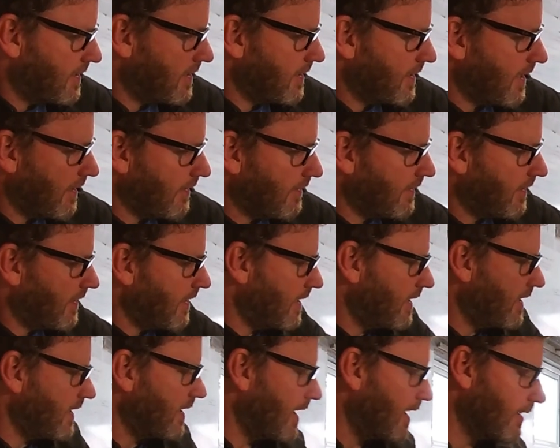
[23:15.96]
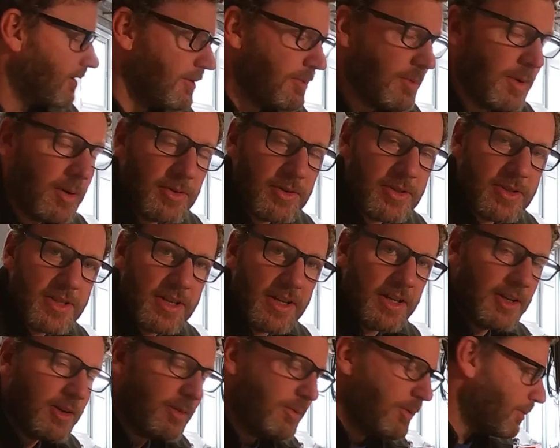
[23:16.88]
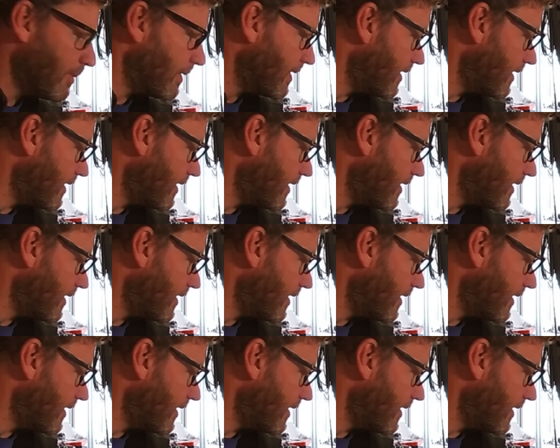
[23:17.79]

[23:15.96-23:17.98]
to get the motor sitting up a